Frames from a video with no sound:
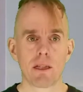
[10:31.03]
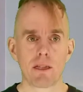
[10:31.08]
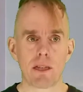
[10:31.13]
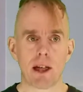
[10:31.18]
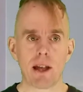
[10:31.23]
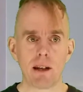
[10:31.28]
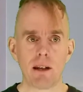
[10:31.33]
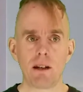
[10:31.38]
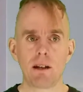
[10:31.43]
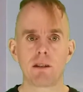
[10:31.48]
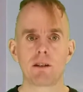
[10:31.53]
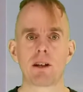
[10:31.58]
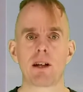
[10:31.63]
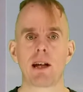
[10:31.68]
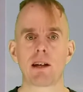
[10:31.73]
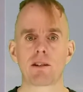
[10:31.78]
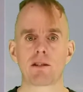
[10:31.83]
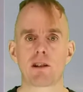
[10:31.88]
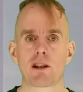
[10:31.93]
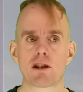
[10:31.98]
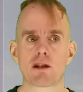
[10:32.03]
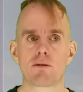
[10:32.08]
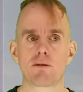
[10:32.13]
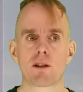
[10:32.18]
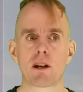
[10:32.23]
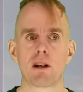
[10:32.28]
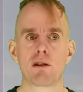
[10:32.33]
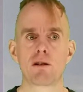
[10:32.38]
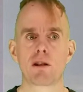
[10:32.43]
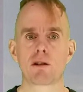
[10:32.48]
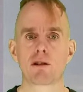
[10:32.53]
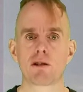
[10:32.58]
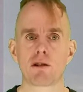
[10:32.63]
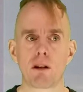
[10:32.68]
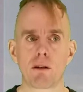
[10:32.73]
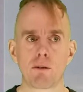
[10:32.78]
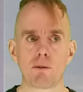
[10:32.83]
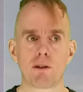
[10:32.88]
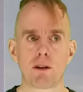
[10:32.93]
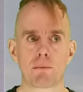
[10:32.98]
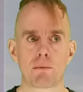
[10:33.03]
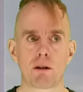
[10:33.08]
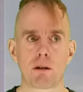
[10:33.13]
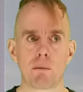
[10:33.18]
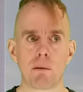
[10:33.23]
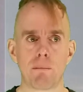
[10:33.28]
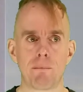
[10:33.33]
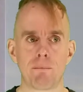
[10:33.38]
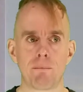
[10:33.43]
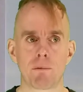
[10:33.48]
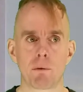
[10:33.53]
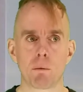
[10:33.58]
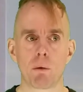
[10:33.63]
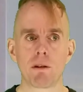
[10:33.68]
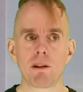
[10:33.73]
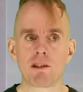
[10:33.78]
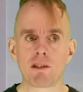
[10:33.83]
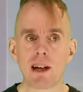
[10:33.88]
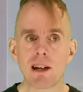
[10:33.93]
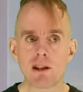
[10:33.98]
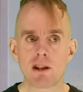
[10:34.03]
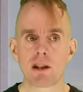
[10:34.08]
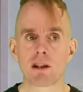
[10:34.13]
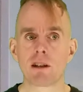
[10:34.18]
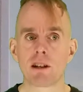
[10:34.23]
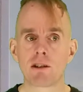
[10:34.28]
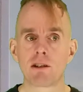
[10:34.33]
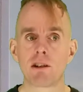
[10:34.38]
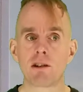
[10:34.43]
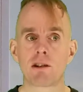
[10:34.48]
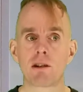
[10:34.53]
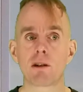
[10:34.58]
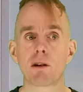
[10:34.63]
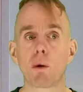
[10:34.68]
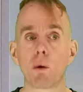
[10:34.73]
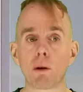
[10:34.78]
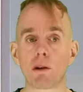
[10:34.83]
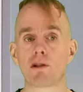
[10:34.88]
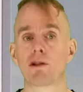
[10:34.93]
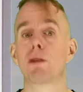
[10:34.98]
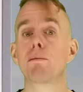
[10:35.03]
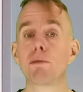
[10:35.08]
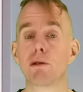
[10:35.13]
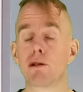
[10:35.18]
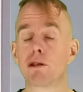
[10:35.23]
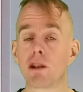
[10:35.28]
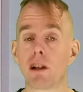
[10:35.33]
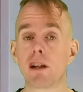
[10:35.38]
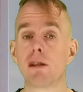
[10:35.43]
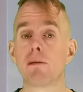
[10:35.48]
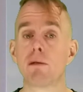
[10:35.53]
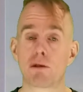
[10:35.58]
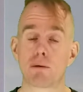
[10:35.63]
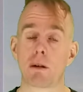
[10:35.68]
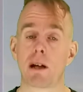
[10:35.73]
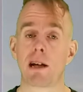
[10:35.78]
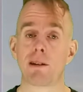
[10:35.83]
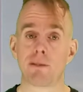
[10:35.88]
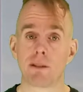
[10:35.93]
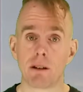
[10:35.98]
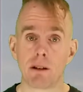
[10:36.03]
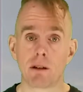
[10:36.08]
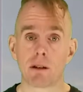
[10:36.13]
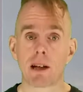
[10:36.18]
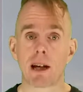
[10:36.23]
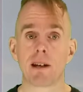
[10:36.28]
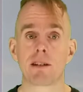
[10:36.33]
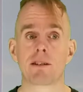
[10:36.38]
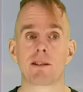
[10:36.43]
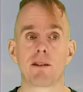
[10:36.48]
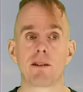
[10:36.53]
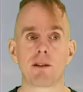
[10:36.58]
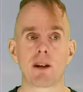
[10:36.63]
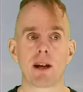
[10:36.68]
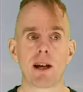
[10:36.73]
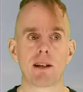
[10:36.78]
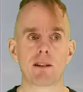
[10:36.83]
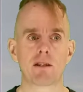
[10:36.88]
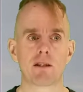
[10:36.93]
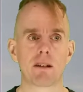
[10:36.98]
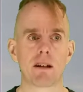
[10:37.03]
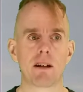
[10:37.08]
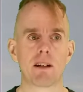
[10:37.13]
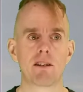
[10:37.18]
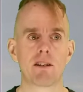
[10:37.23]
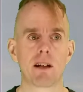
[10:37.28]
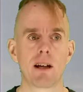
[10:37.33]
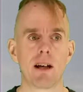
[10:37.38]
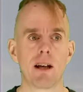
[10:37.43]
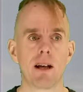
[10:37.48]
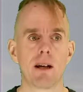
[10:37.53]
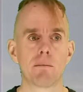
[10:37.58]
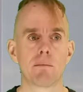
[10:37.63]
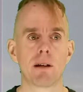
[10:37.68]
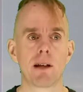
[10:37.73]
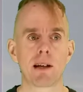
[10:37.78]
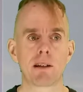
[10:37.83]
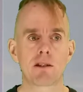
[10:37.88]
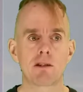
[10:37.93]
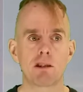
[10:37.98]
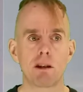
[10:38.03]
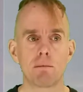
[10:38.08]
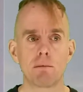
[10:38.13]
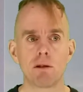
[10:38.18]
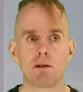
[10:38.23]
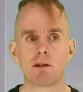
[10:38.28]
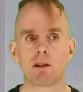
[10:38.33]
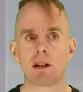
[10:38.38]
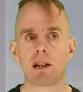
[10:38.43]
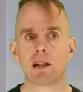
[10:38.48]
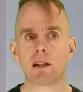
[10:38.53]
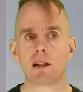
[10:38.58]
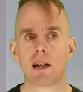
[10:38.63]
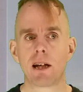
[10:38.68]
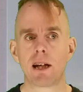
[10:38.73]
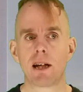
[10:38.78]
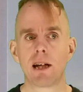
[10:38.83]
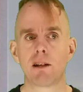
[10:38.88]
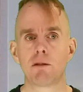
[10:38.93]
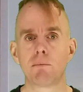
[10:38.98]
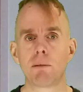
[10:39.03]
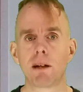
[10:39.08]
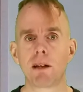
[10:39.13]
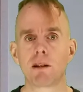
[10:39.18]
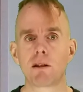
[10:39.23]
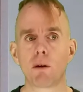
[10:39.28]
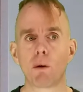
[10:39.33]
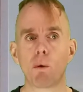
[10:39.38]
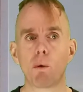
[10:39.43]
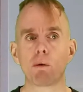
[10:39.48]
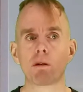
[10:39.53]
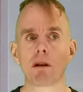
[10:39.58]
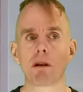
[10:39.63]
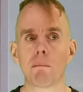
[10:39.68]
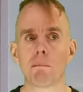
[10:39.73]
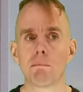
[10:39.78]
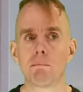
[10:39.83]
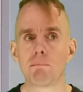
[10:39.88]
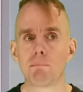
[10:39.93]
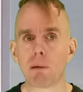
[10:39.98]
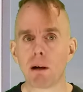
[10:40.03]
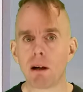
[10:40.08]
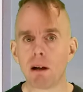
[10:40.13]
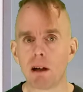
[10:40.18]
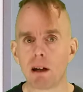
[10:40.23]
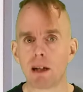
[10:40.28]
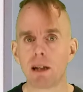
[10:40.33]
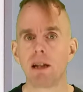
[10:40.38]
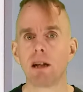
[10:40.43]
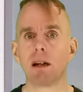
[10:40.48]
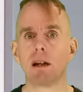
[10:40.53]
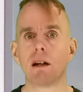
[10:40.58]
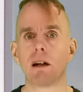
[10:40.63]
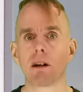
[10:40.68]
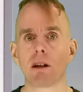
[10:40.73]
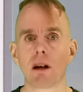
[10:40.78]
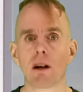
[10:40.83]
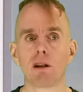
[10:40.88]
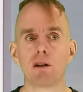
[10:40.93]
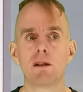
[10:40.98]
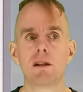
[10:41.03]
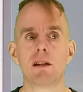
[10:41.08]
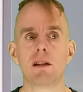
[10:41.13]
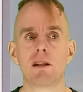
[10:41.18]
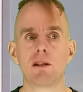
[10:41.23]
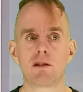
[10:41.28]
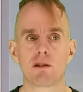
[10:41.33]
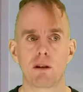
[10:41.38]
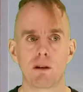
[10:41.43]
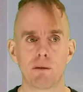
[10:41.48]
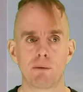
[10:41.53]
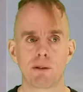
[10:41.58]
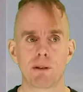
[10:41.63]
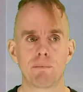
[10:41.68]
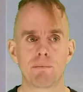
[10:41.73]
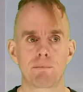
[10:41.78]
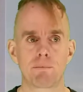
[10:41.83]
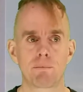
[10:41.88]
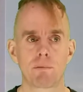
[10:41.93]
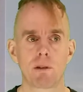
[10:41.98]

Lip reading: Then the next section of code solves the problem. What this actually does is call a subroutine, which we'll have a look at on the next slide, but that subroutine is being called by an ODE solver.